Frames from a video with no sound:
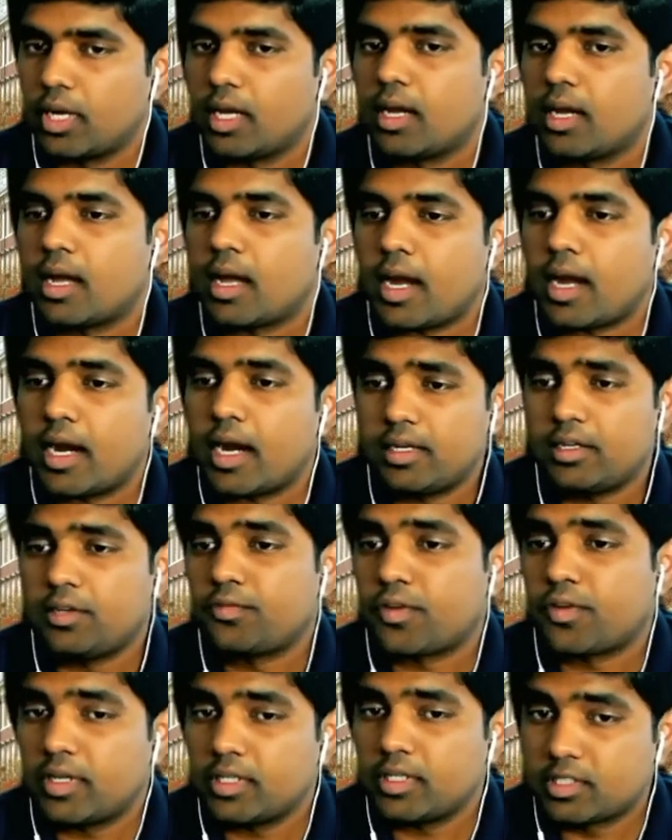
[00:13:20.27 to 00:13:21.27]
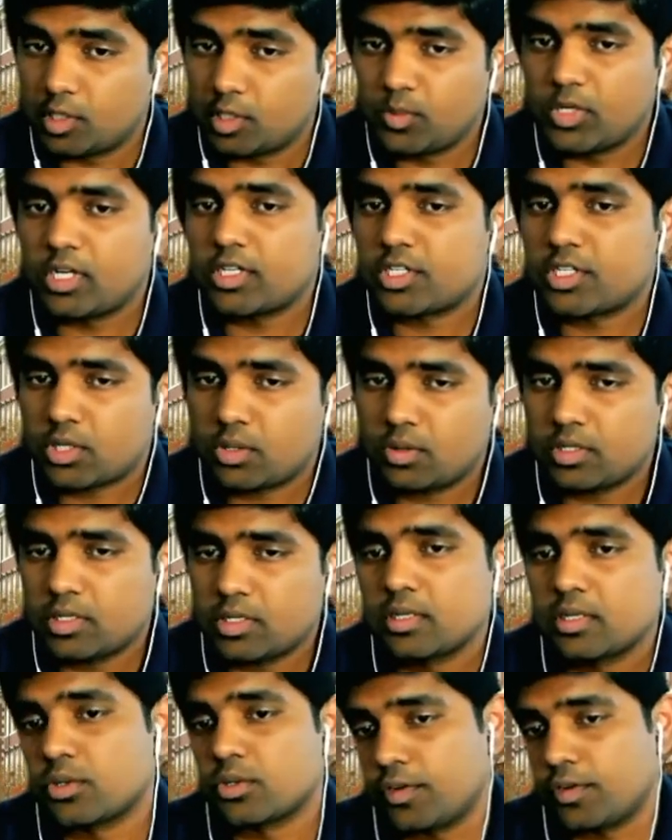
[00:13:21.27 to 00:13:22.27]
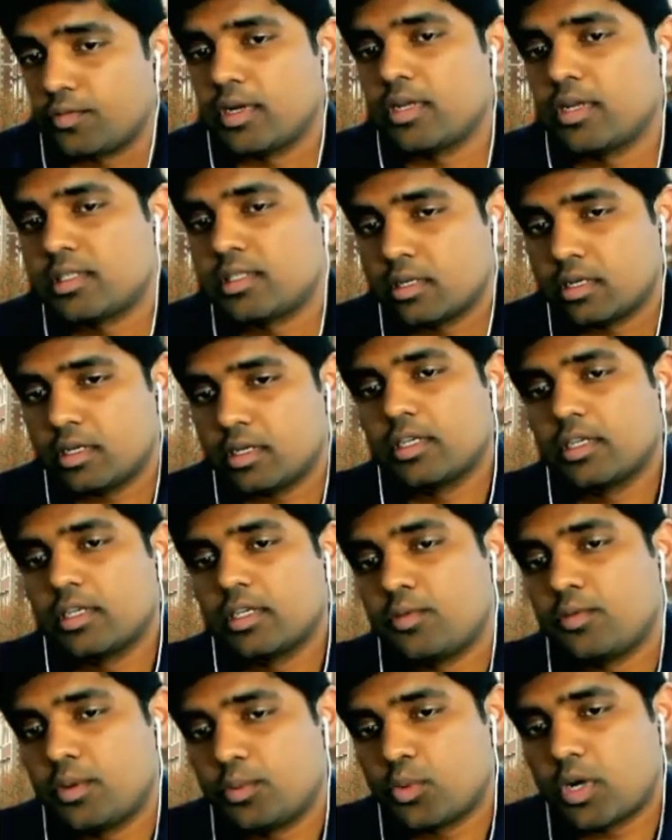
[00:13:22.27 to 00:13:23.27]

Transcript: identifying similar shots. So given